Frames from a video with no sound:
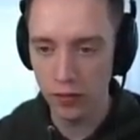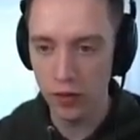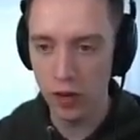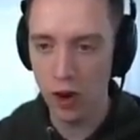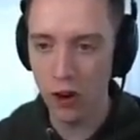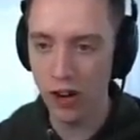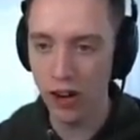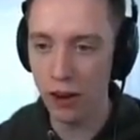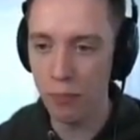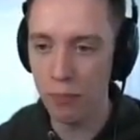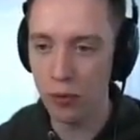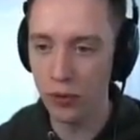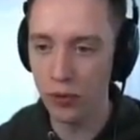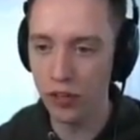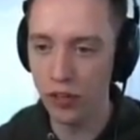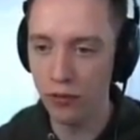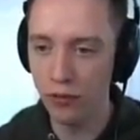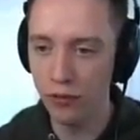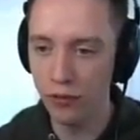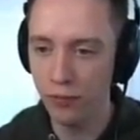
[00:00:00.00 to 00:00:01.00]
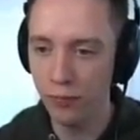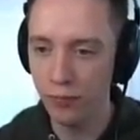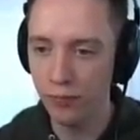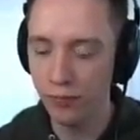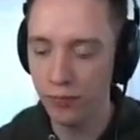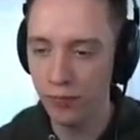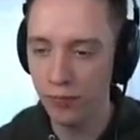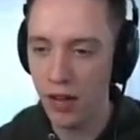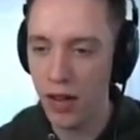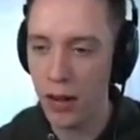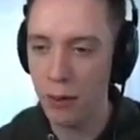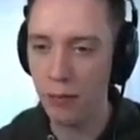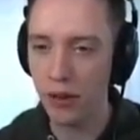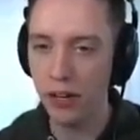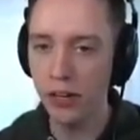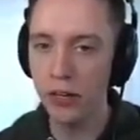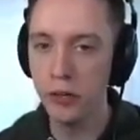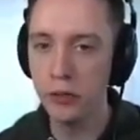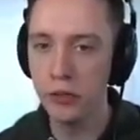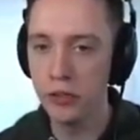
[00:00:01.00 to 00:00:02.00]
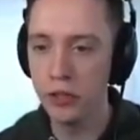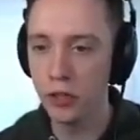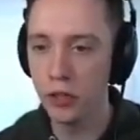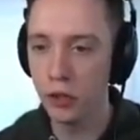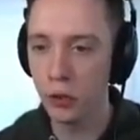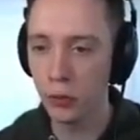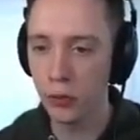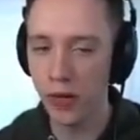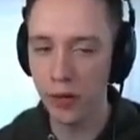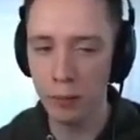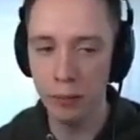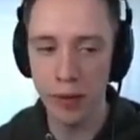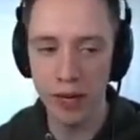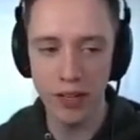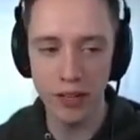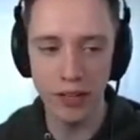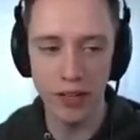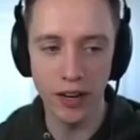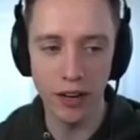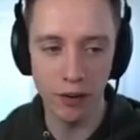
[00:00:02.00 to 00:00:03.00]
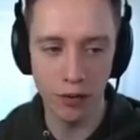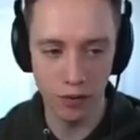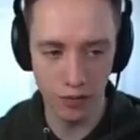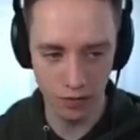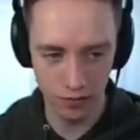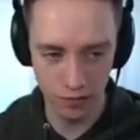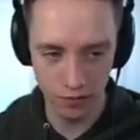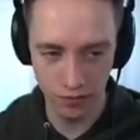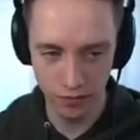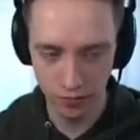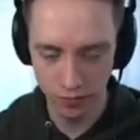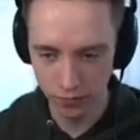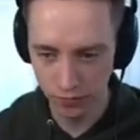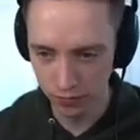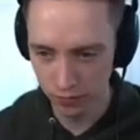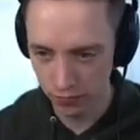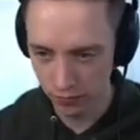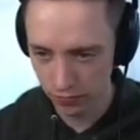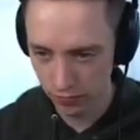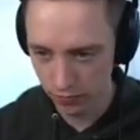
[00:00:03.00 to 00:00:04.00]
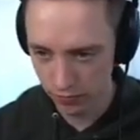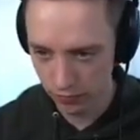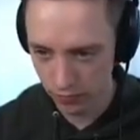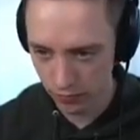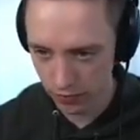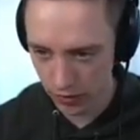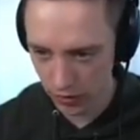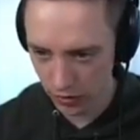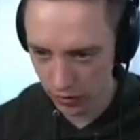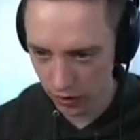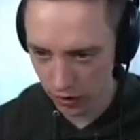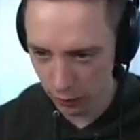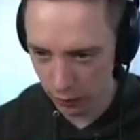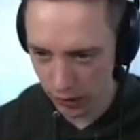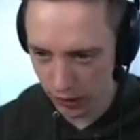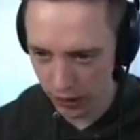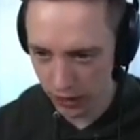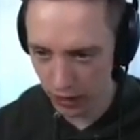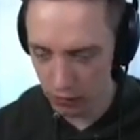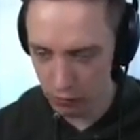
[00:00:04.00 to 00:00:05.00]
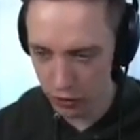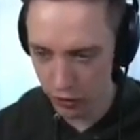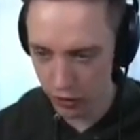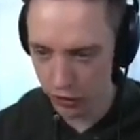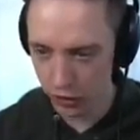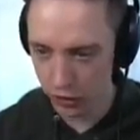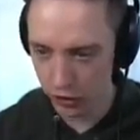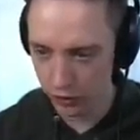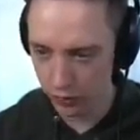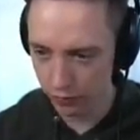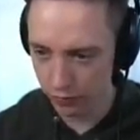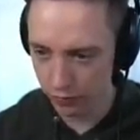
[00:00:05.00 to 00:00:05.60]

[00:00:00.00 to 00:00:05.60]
Okay, Pontiff. I'm gonna use the correct button now. This is gonna be a game changer.